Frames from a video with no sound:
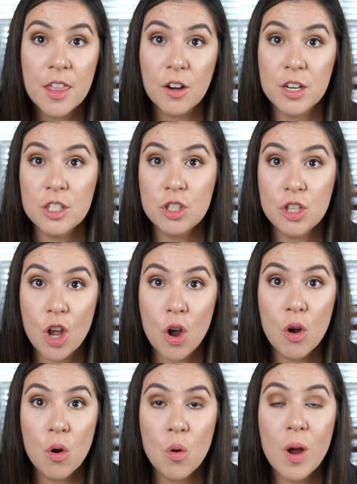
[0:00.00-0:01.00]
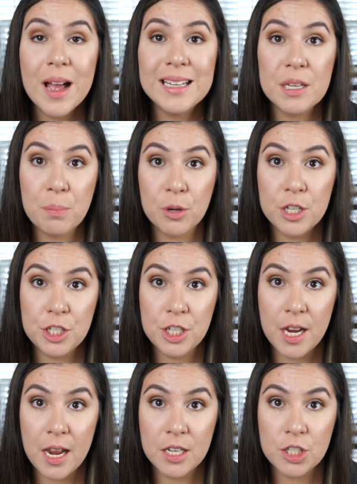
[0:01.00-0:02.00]
There is no
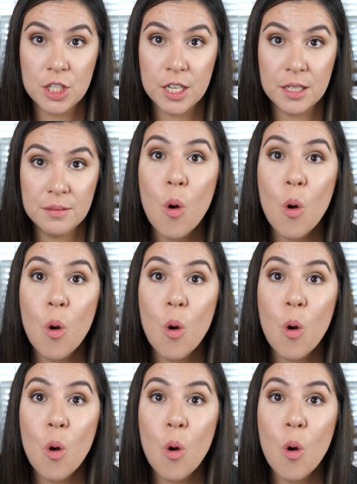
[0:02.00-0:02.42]
depreciation